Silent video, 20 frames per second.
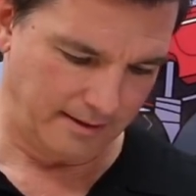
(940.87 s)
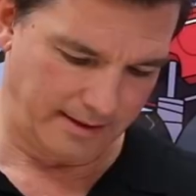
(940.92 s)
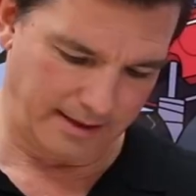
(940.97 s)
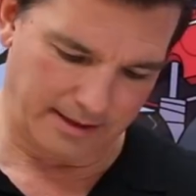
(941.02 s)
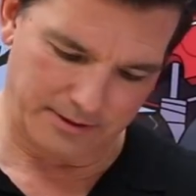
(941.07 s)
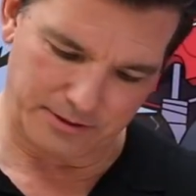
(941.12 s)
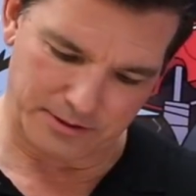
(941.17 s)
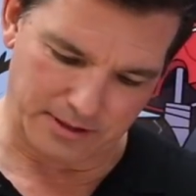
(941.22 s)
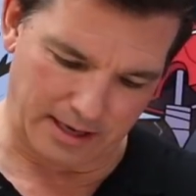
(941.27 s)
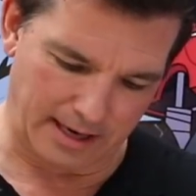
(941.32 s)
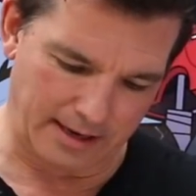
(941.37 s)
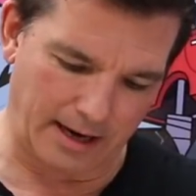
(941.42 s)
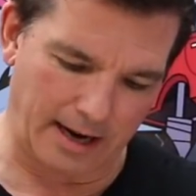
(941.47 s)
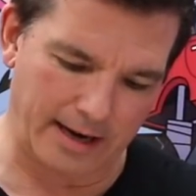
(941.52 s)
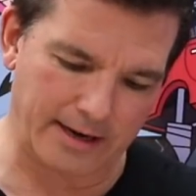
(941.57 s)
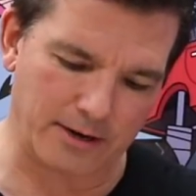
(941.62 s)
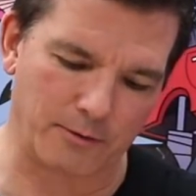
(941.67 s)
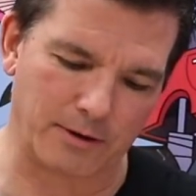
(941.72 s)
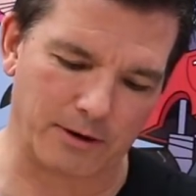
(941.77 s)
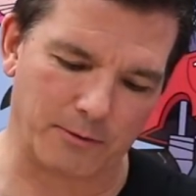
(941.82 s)
Yeah,
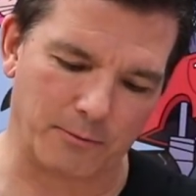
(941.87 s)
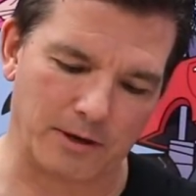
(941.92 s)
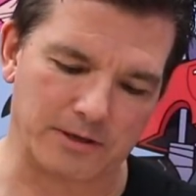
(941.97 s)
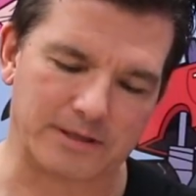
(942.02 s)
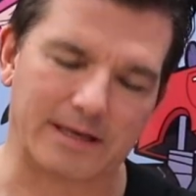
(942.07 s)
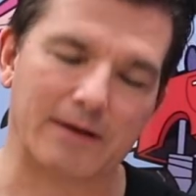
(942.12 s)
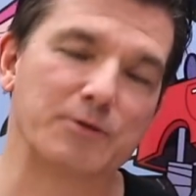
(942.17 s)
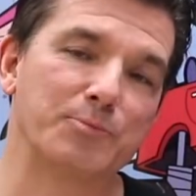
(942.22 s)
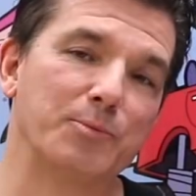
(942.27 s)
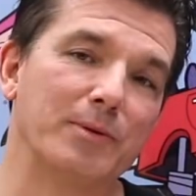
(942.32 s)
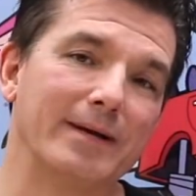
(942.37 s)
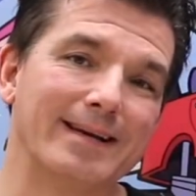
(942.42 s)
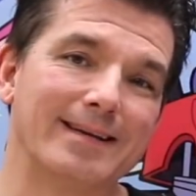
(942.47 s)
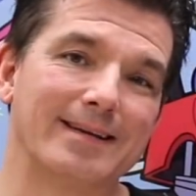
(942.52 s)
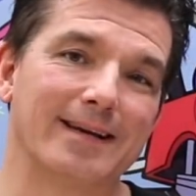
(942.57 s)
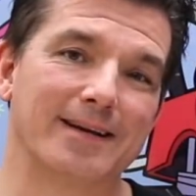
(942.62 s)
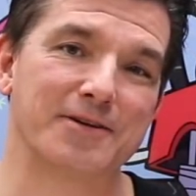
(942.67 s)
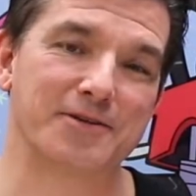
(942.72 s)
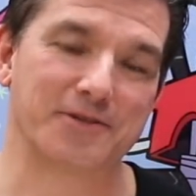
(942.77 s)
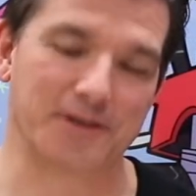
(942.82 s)
I know what it was. I was playing
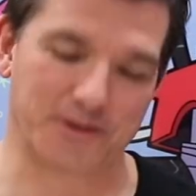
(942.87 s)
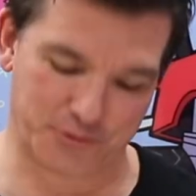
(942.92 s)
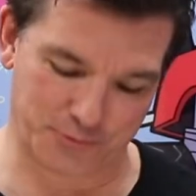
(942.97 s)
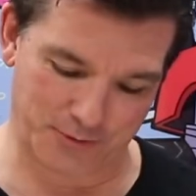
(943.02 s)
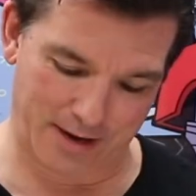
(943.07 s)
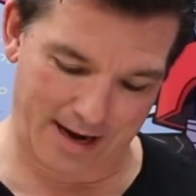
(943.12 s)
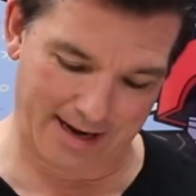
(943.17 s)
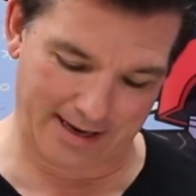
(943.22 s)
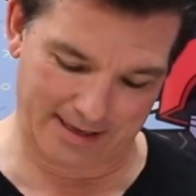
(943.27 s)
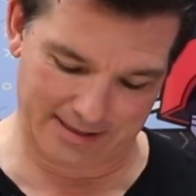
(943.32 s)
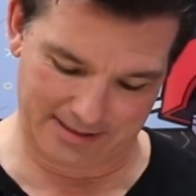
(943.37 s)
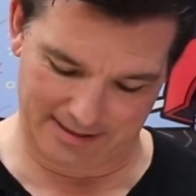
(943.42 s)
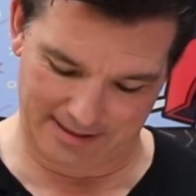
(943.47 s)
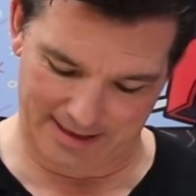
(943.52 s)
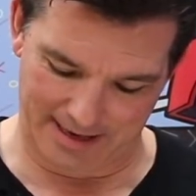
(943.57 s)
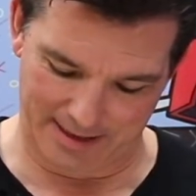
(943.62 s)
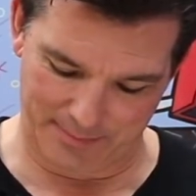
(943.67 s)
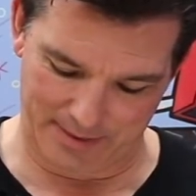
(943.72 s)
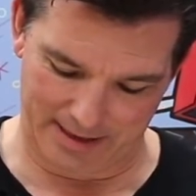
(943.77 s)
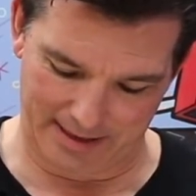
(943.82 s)
Dungeons and Dragons a
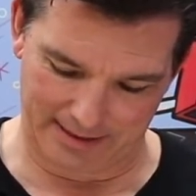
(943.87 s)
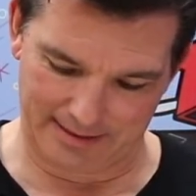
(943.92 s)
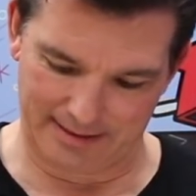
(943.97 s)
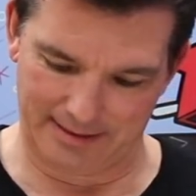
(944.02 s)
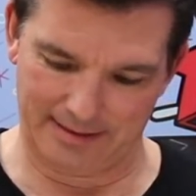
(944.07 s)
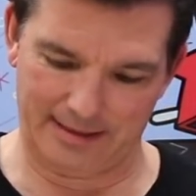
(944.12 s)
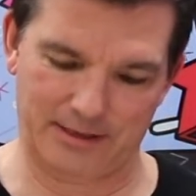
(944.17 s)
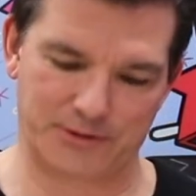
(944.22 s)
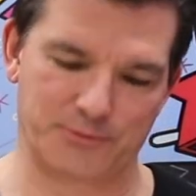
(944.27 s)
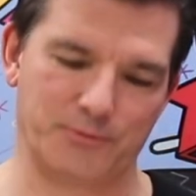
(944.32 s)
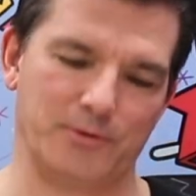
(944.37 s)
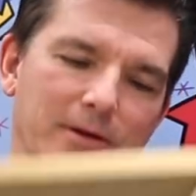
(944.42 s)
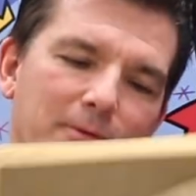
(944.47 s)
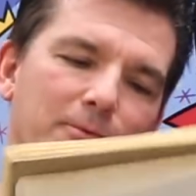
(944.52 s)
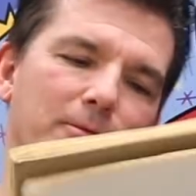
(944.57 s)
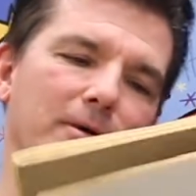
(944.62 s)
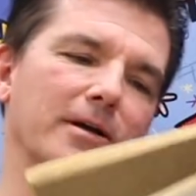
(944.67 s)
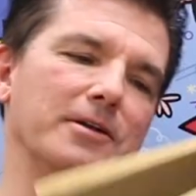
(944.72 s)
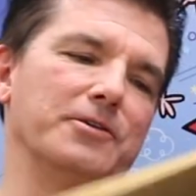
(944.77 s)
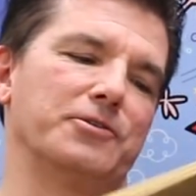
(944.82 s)
lot back then. That's what
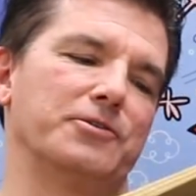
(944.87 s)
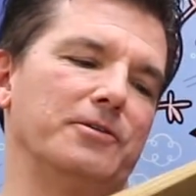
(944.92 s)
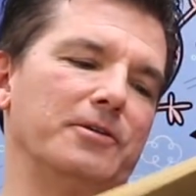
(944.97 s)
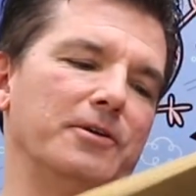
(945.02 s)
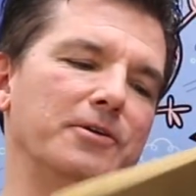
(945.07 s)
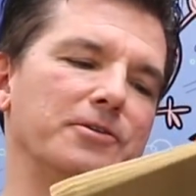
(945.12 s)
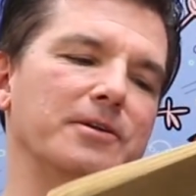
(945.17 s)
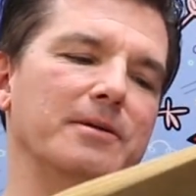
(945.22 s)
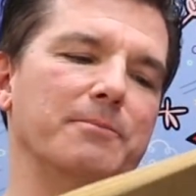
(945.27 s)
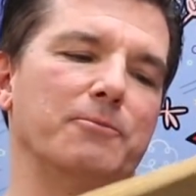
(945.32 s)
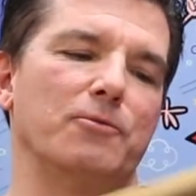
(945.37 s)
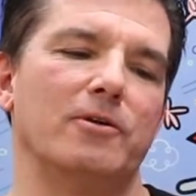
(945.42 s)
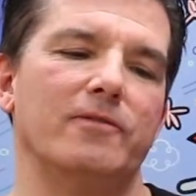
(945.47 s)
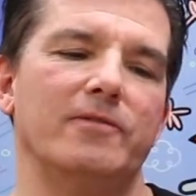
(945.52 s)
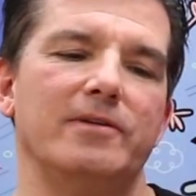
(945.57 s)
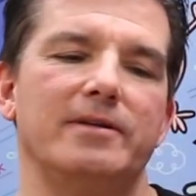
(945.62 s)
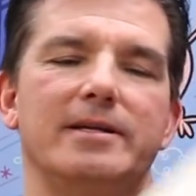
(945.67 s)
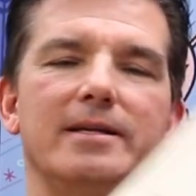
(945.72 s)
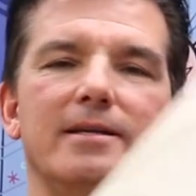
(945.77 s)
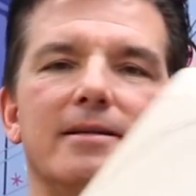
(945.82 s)
it was. So there's more
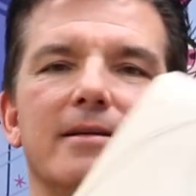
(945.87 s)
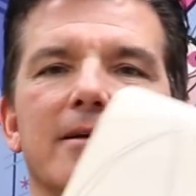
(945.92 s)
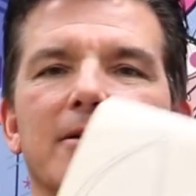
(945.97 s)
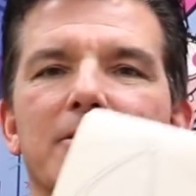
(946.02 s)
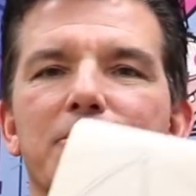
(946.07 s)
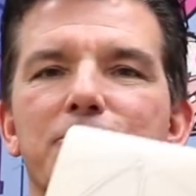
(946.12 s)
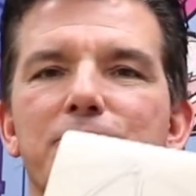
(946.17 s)
of a detailed